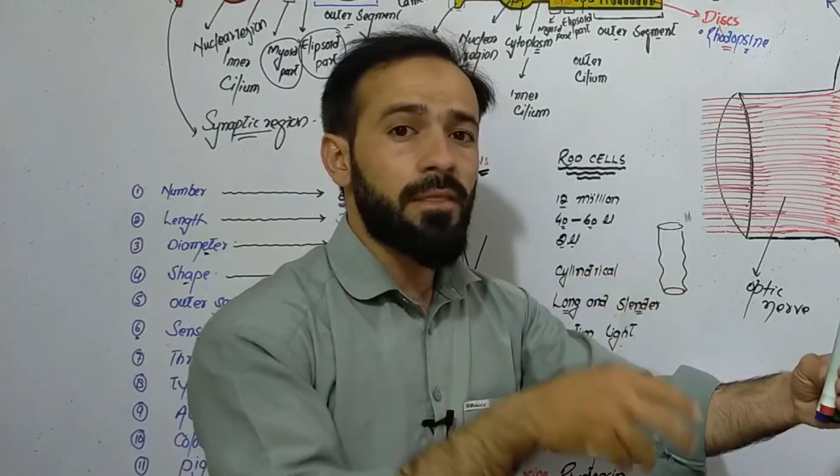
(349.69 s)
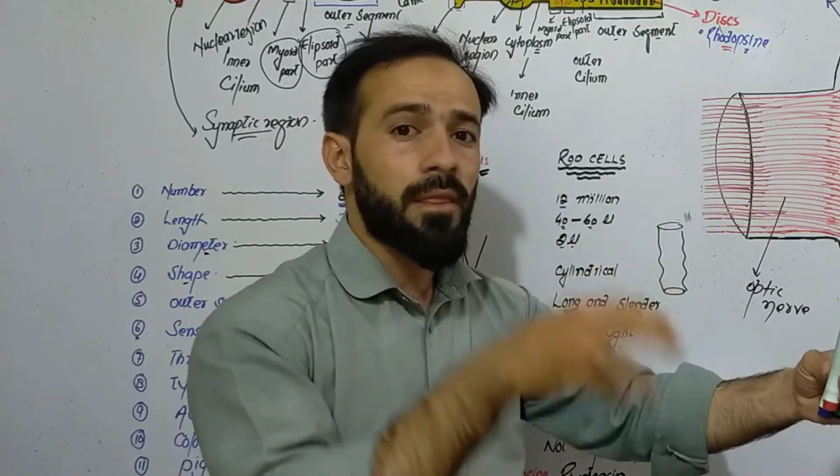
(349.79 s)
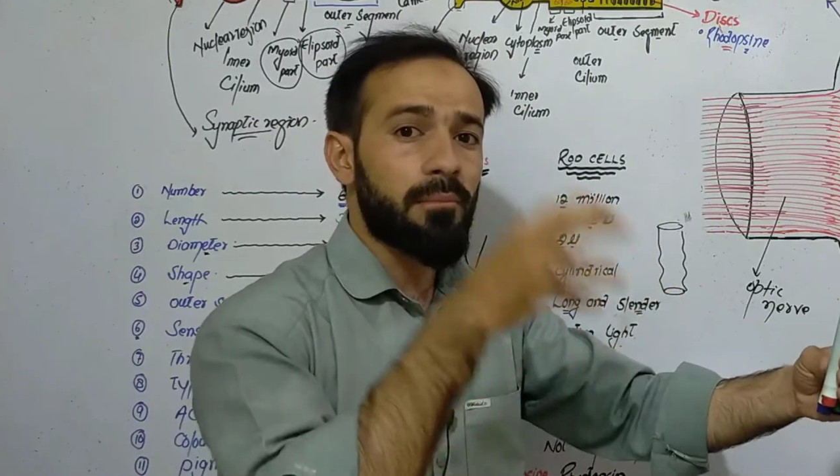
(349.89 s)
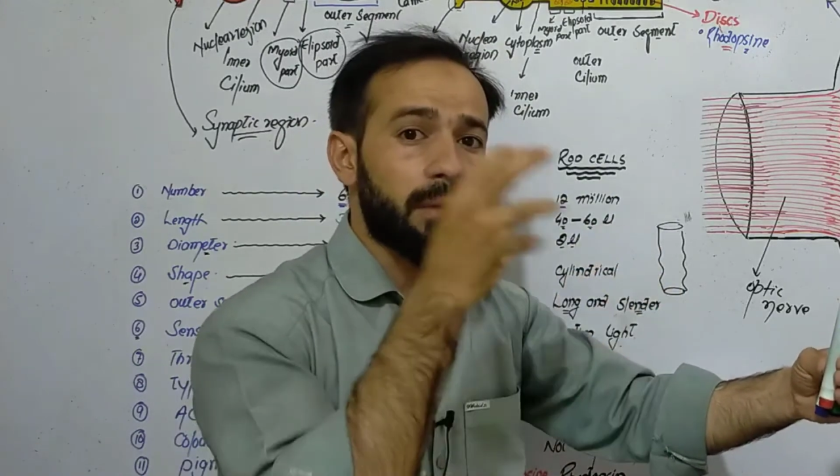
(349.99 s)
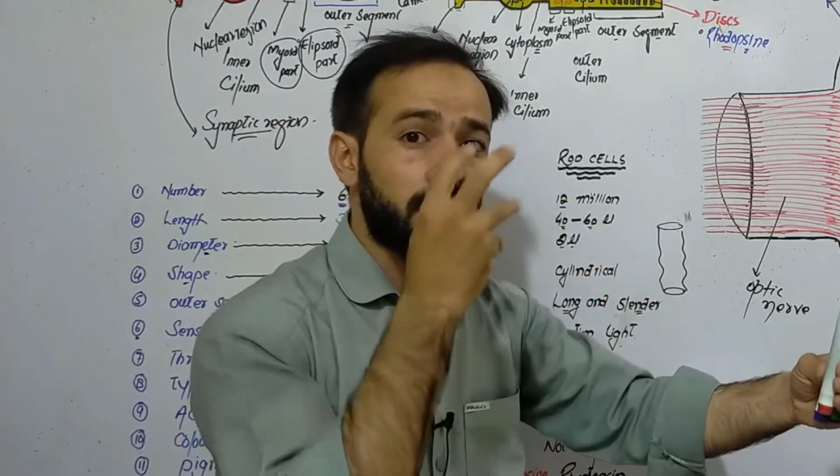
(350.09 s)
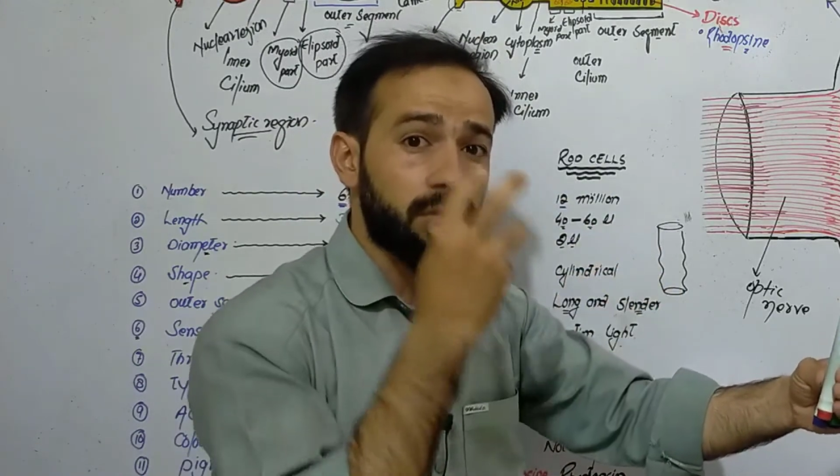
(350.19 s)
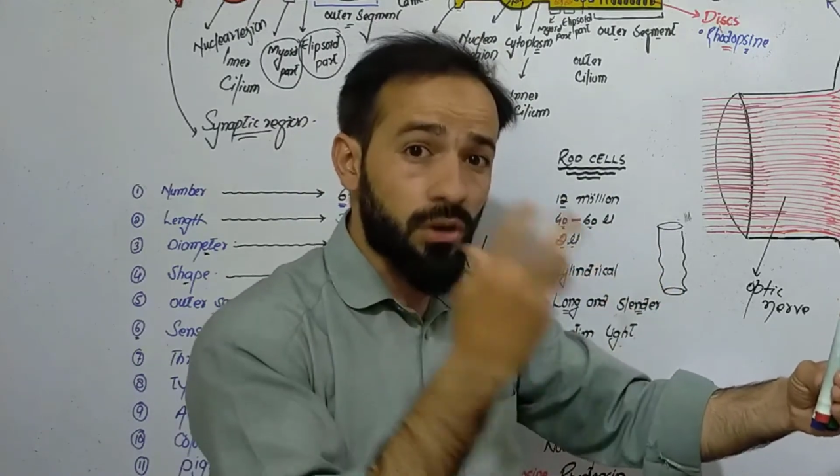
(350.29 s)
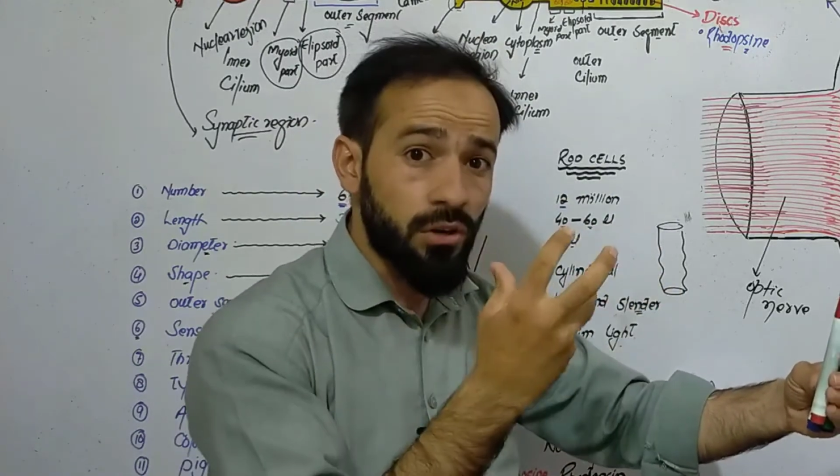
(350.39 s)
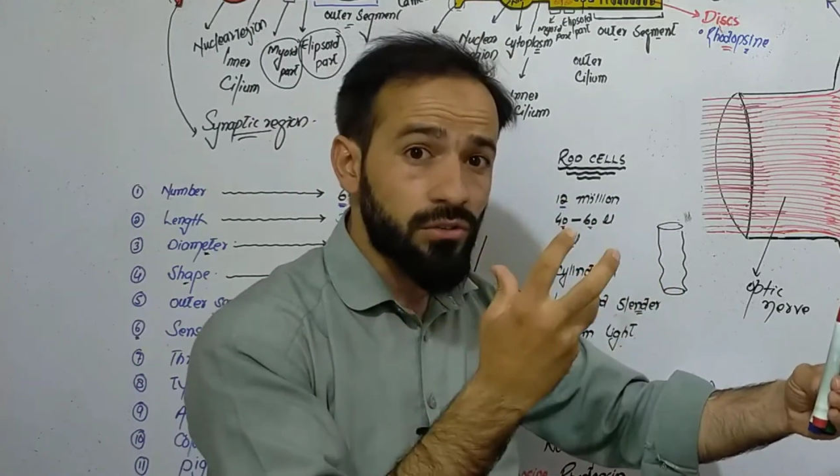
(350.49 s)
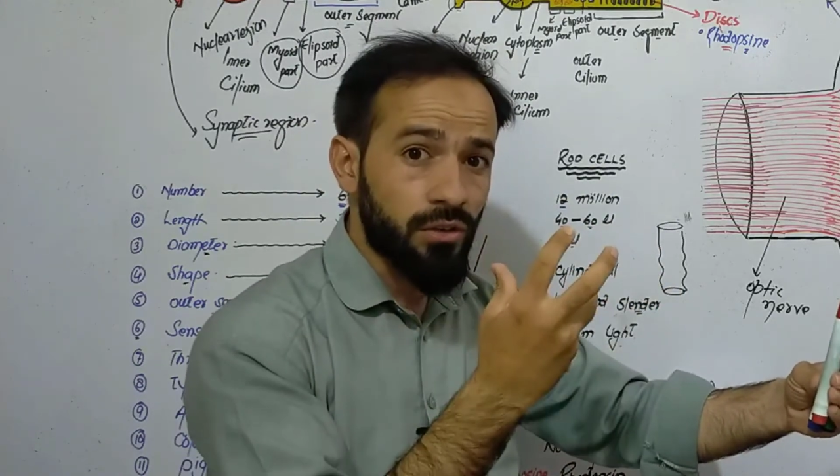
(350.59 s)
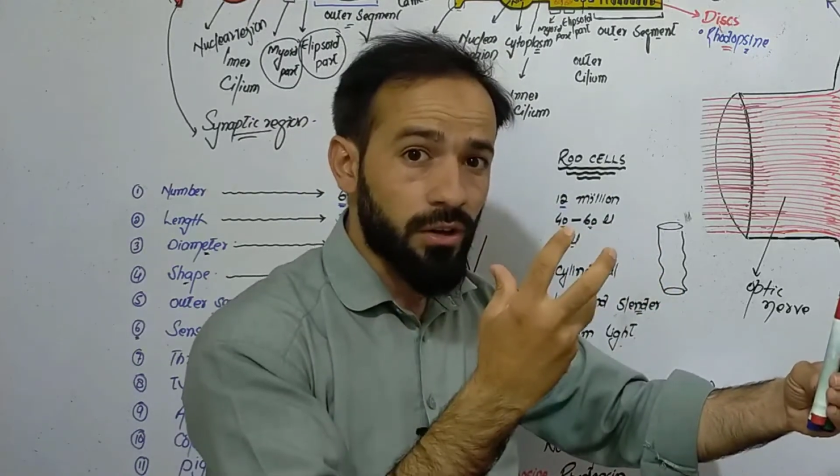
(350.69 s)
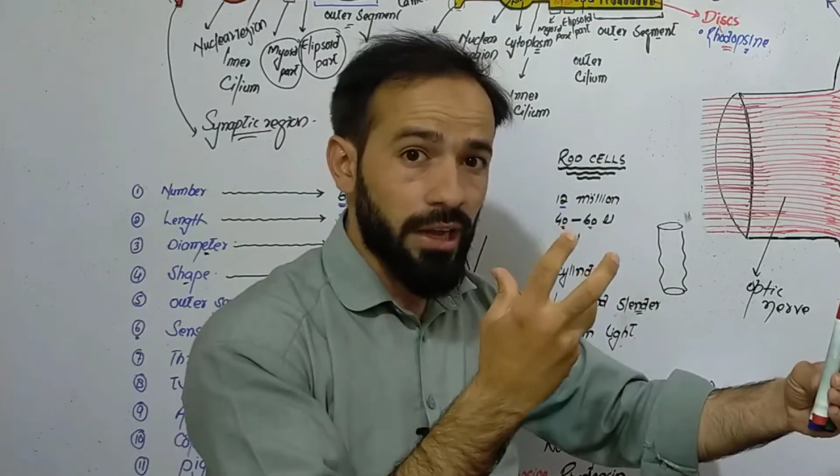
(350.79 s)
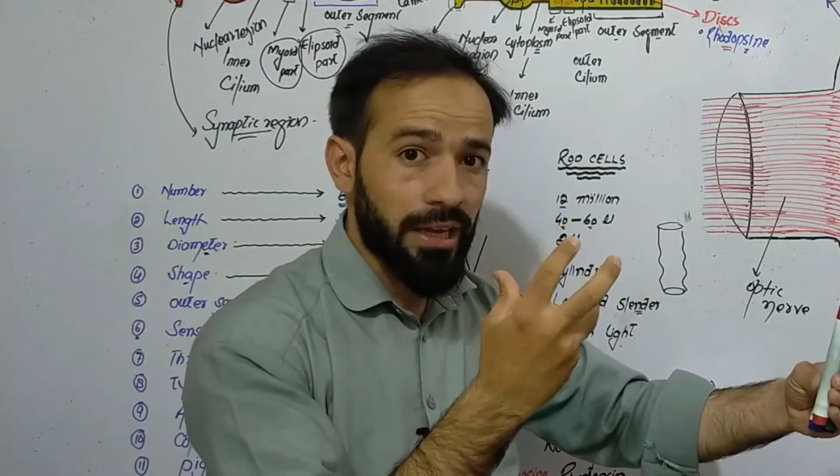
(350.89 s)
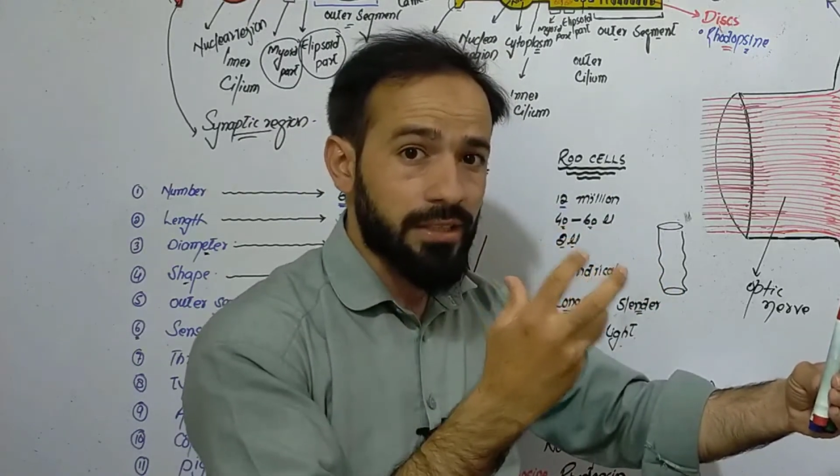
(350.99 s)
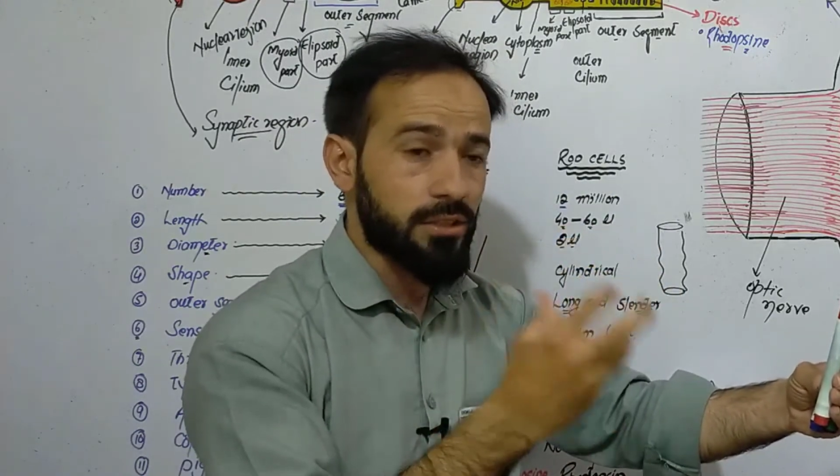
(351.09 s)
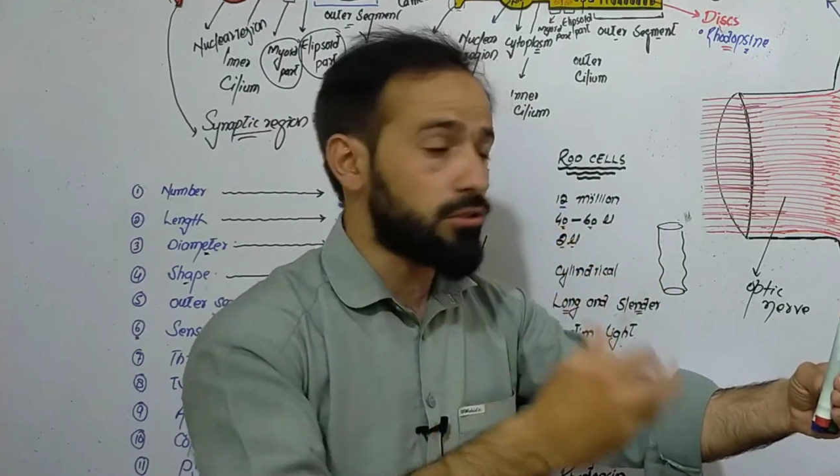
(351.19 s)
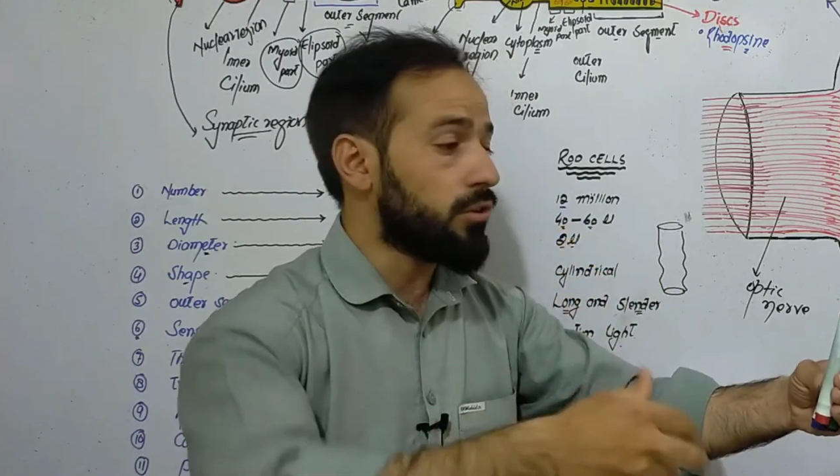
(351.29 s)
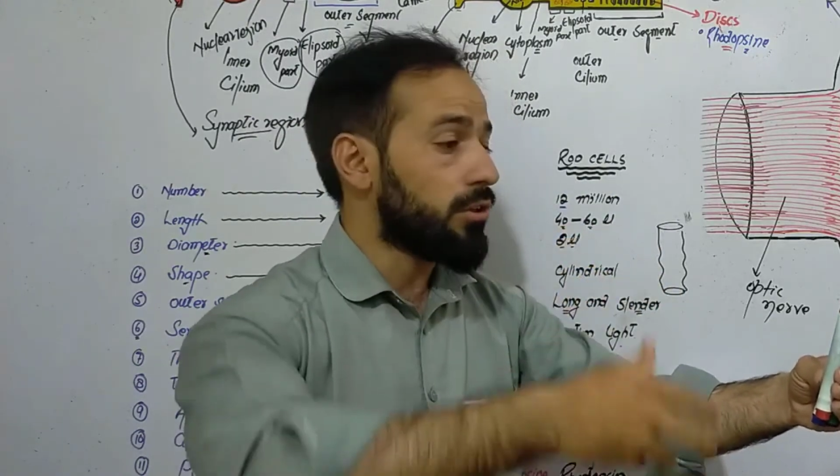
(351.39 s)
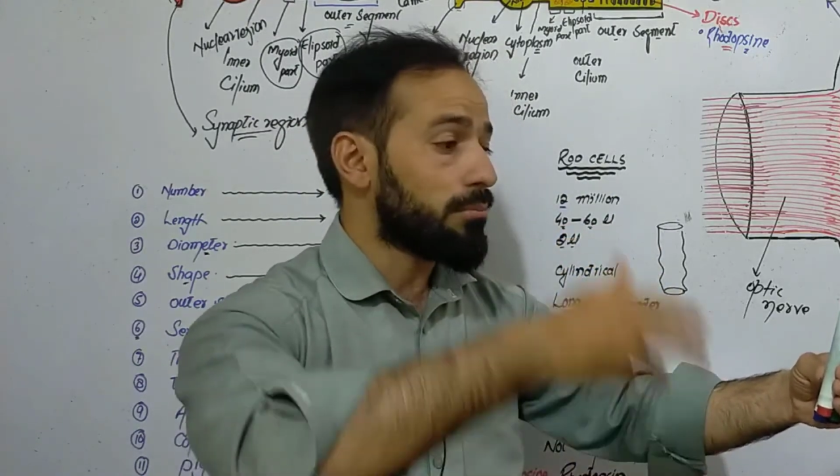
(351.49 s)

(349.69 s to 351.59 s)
my rods are active,